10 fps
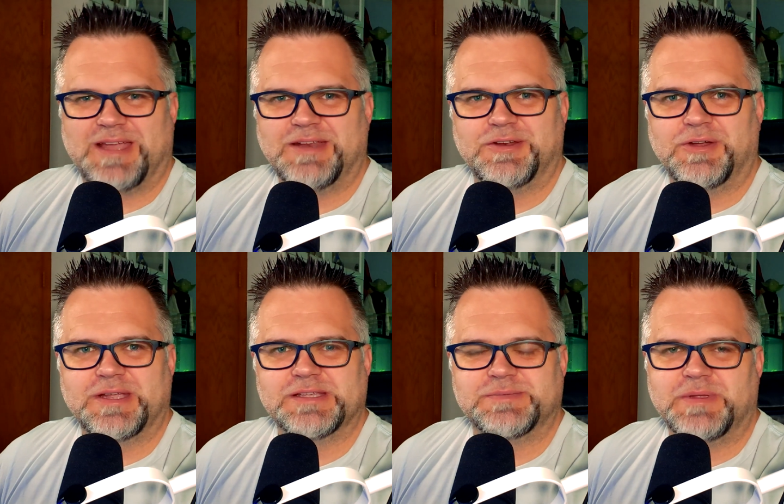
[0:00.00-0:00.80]
I don't know, I
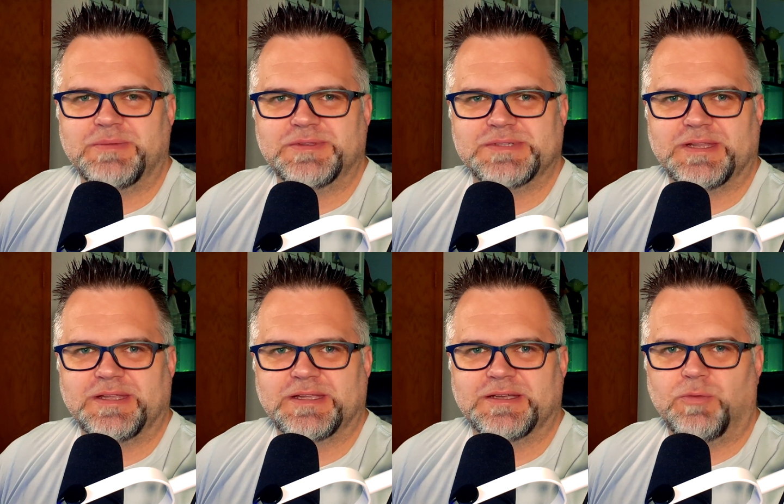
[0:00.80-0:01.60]
guess maybe you'd say
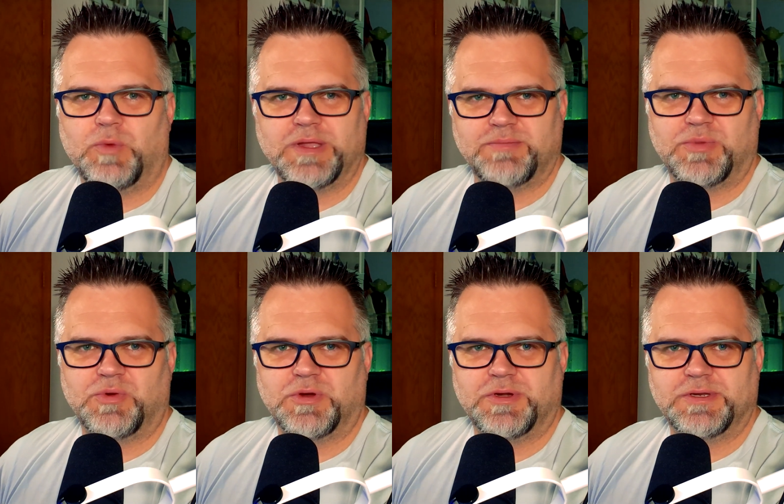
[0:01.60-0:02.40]
like a
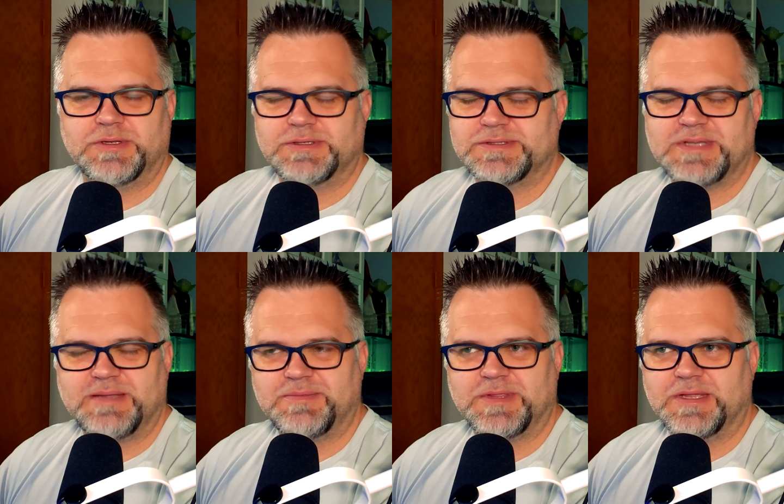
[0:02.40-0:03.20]
whiteboard
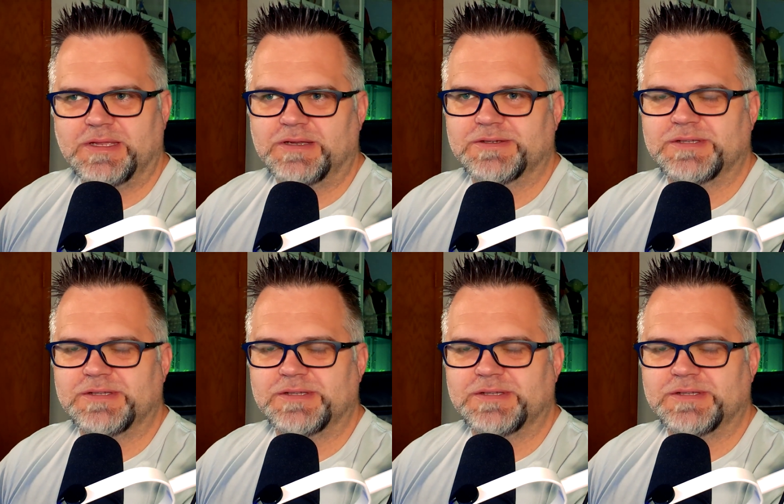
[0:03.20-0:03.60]
type thing or